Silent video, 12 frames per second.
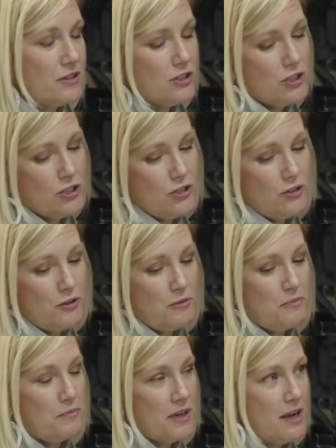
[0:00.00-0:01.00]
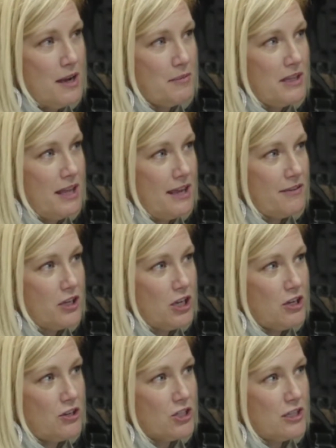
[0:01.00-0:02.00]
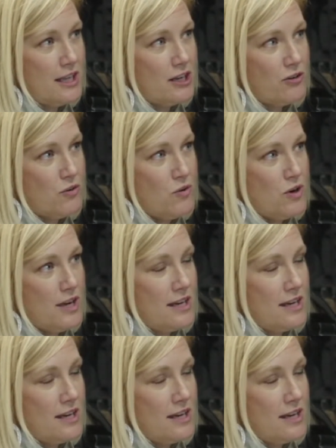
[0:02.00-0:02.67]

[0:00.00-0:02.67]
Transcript: to become a life coach later on.